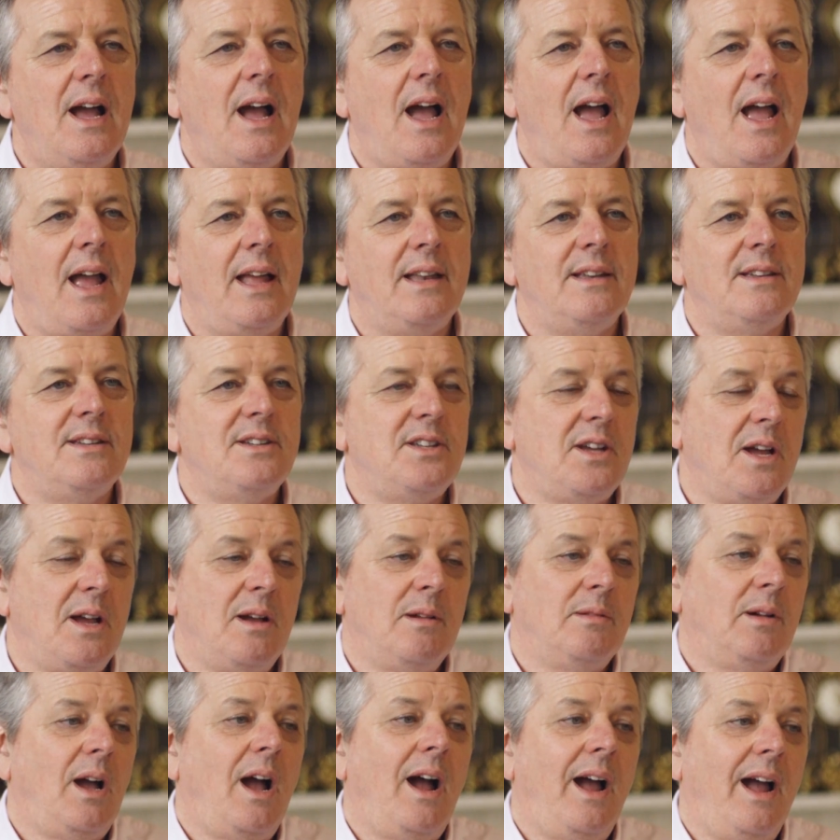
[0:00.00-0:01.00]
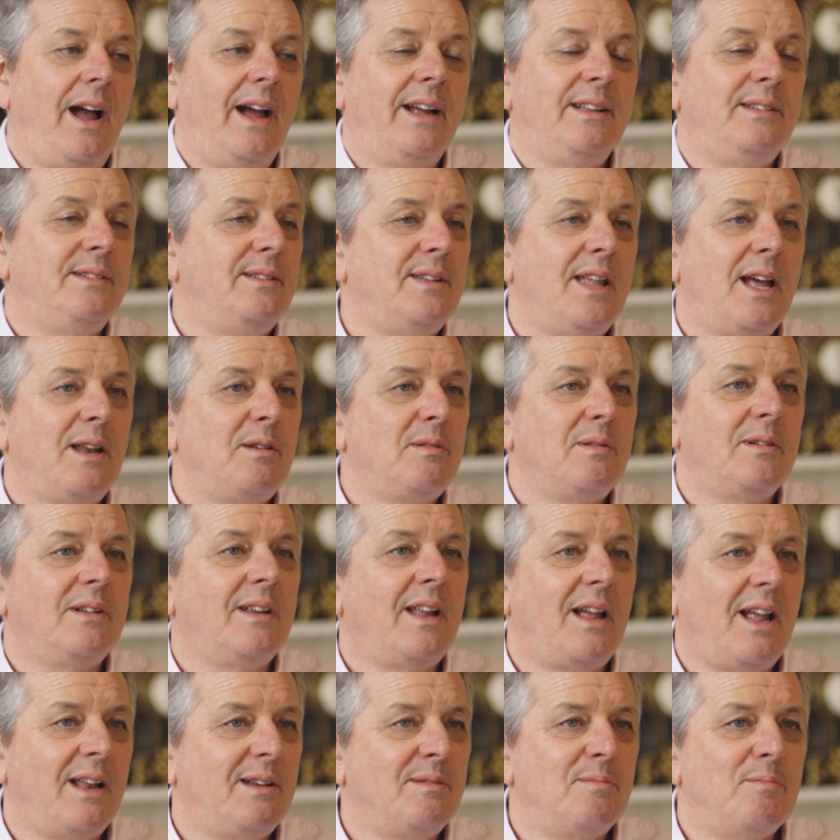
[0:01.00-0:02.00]
and
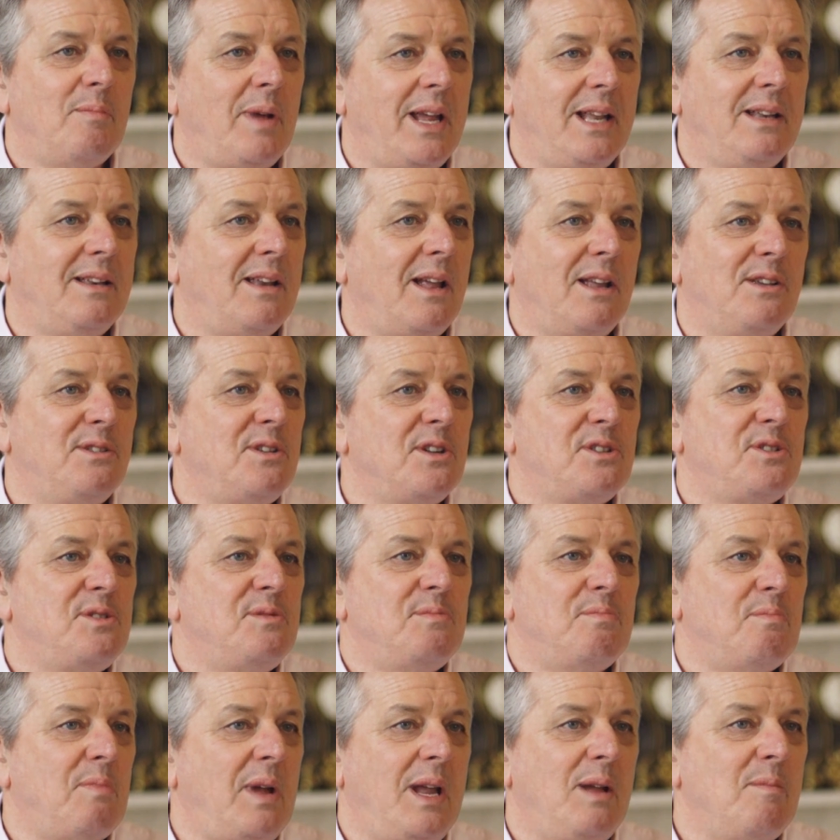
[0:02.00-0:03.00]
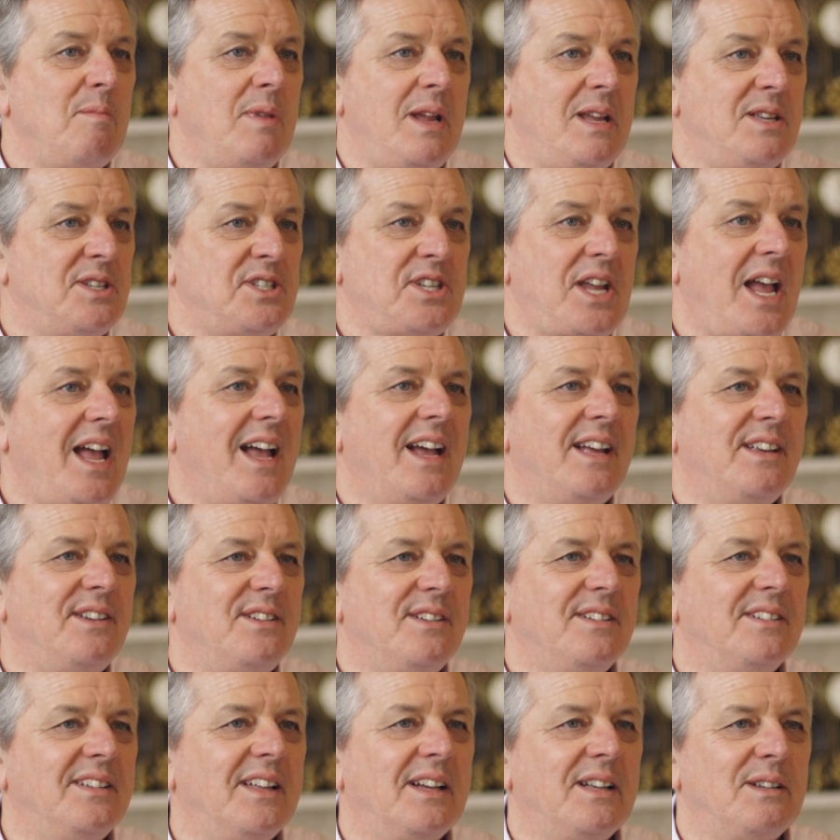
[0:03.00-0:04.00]
that doesn't make me
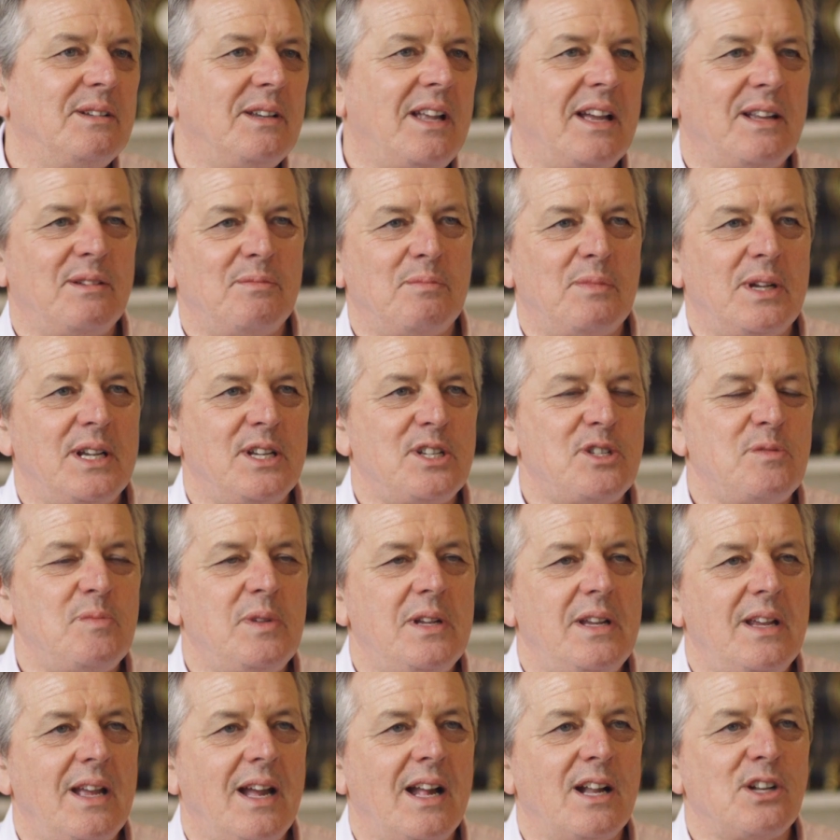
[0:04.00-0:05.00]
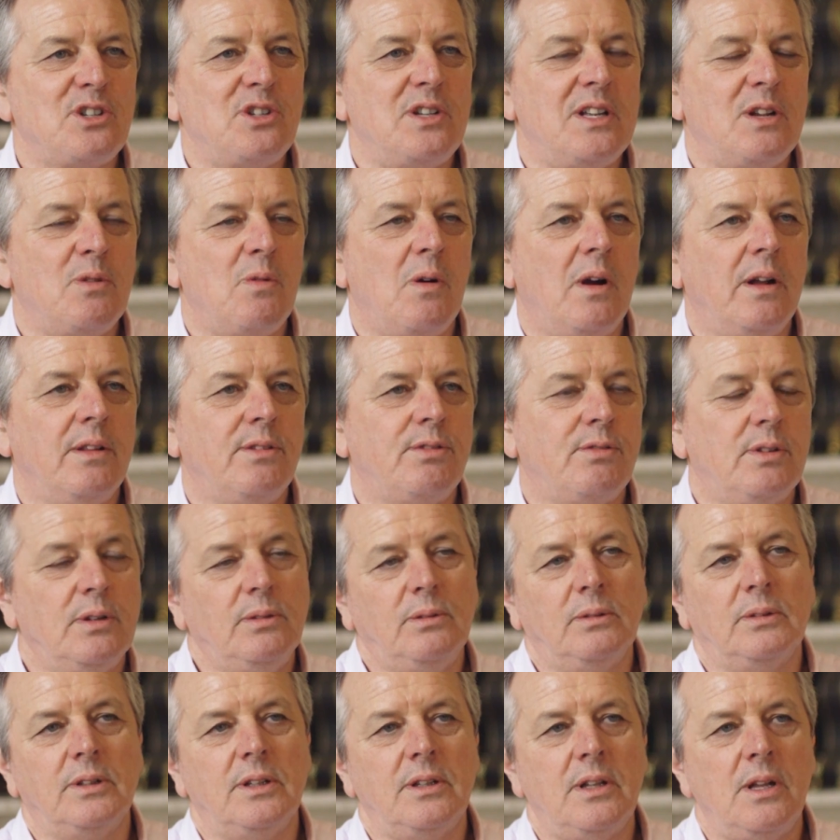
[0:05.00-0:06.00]
sad. That makes me actually quite
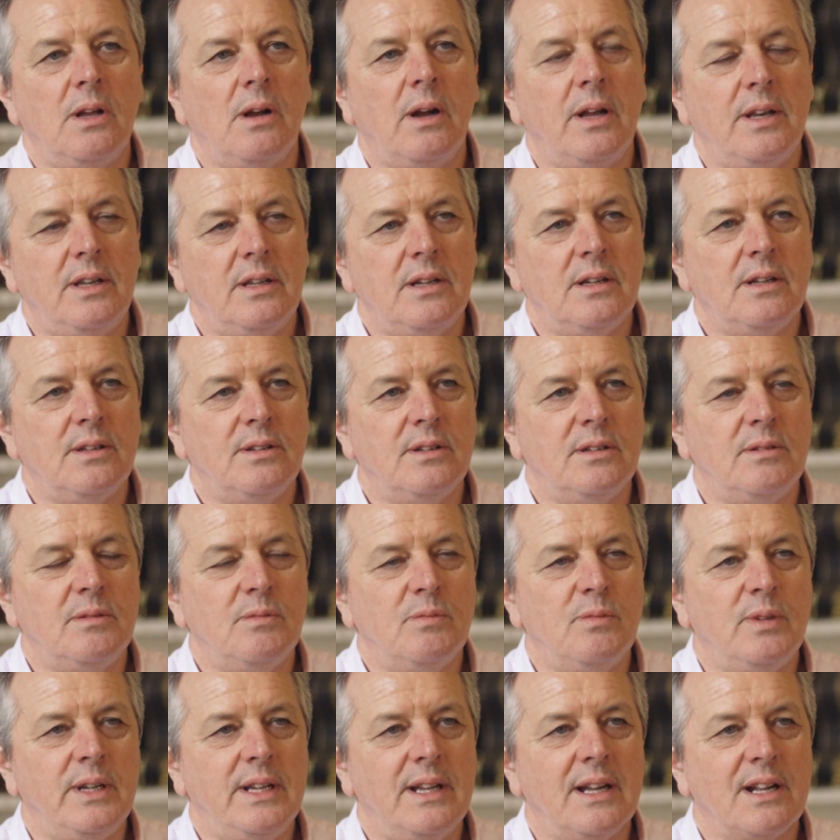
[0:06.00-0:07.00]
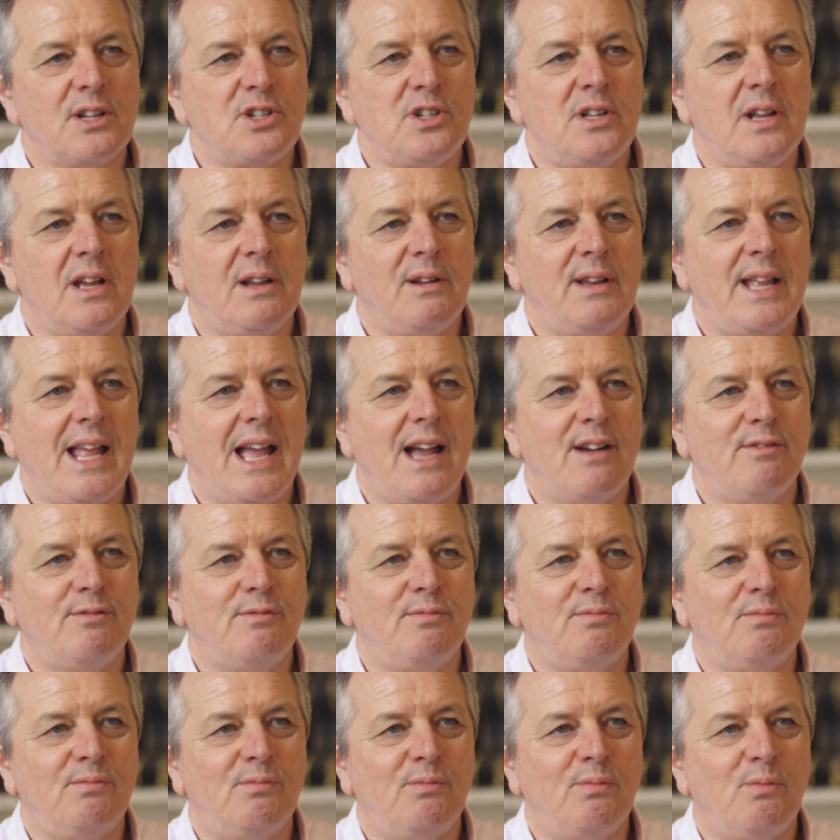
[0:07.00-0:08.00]
thrilled at the idea that we actually only have
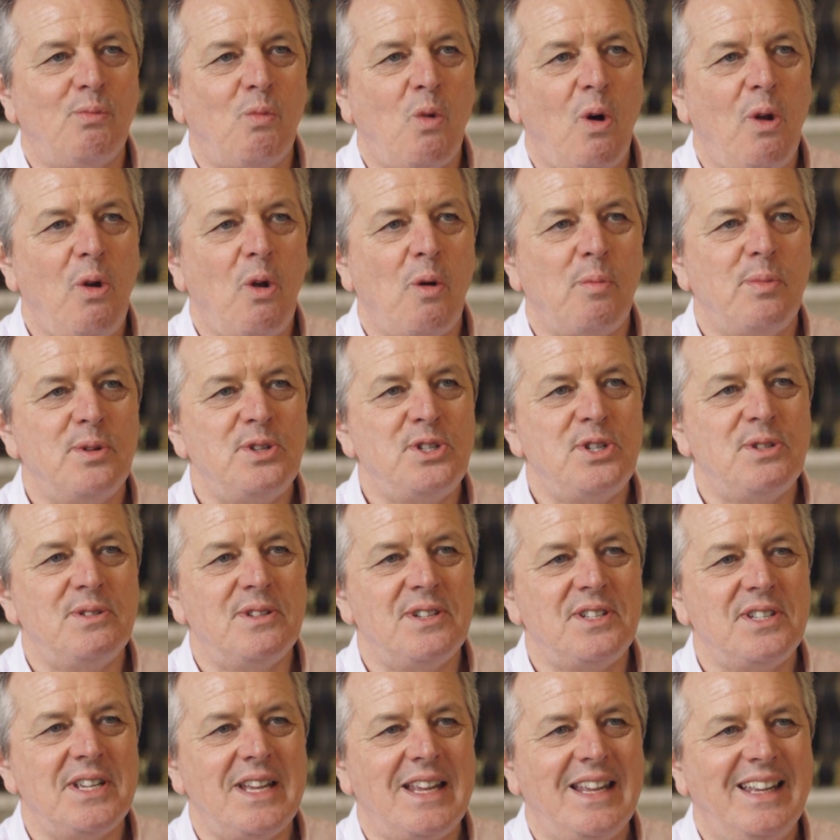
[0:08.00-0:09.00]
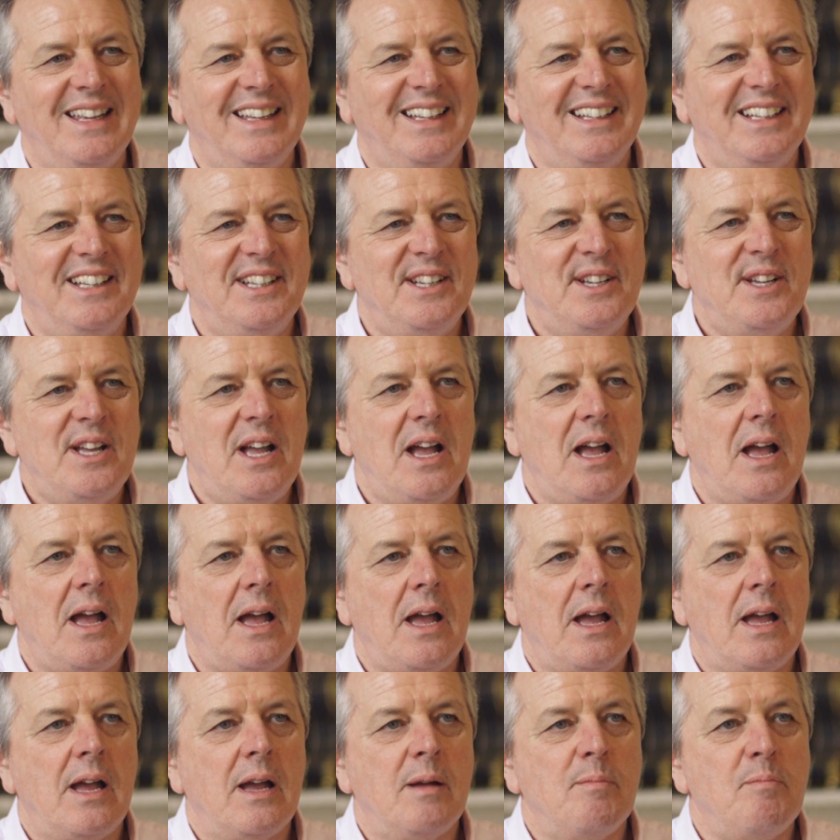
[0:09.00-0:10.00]
one opportunity,
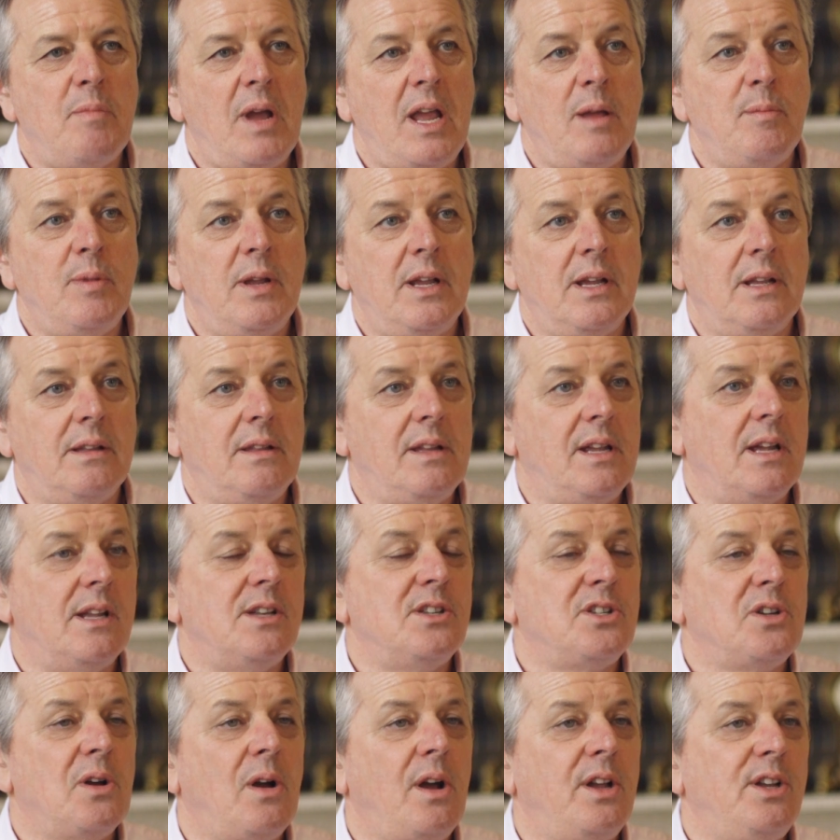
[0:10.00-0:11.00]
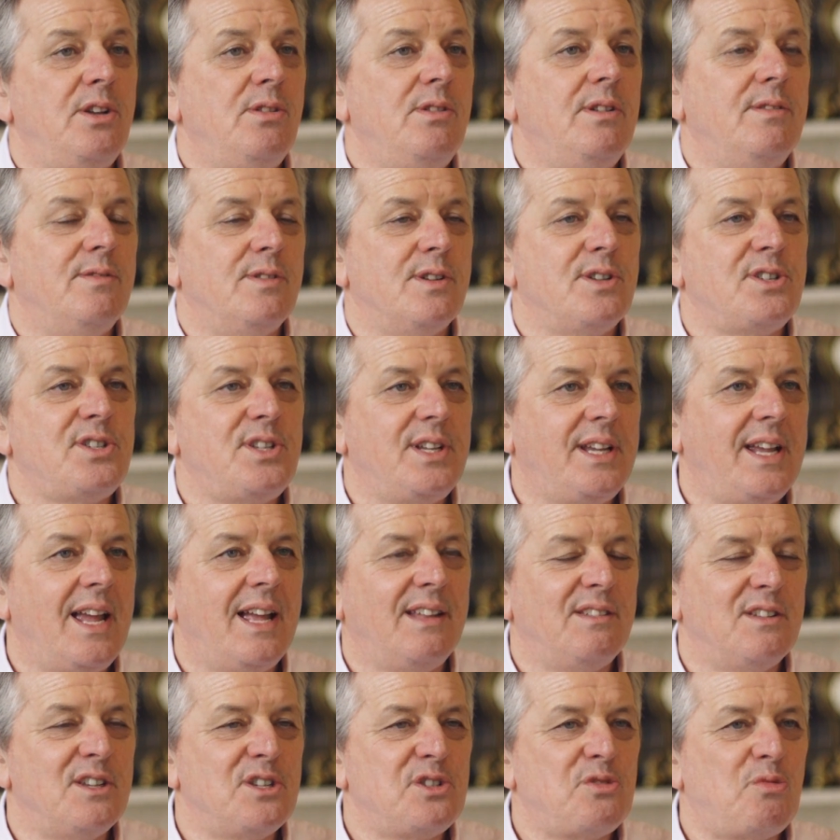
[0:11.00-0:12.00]
maybe in the entire universe, to
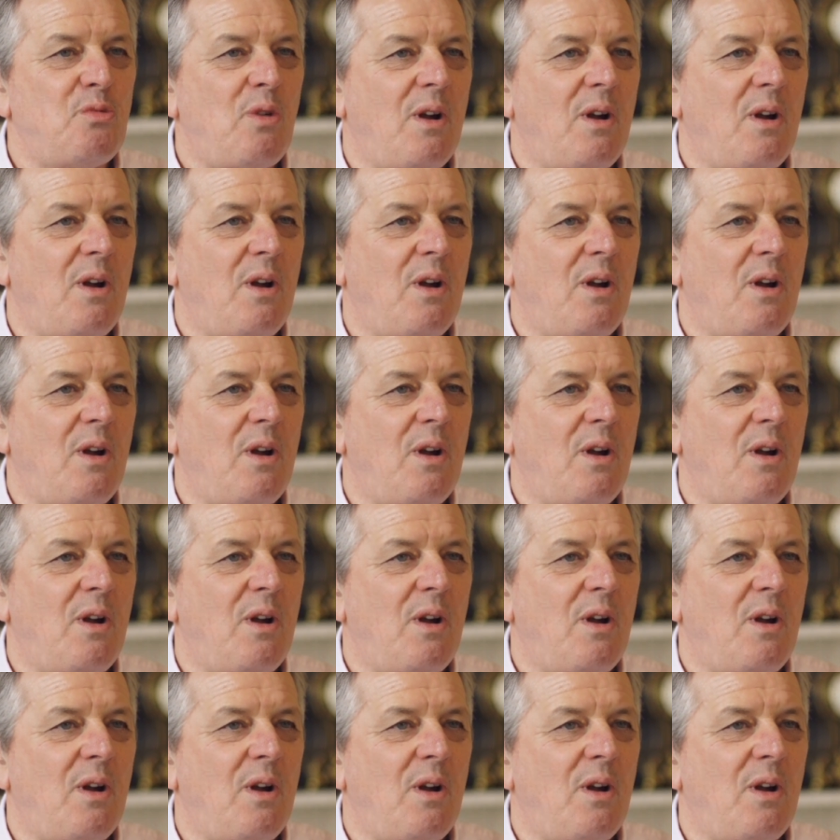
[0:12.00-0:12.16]
get this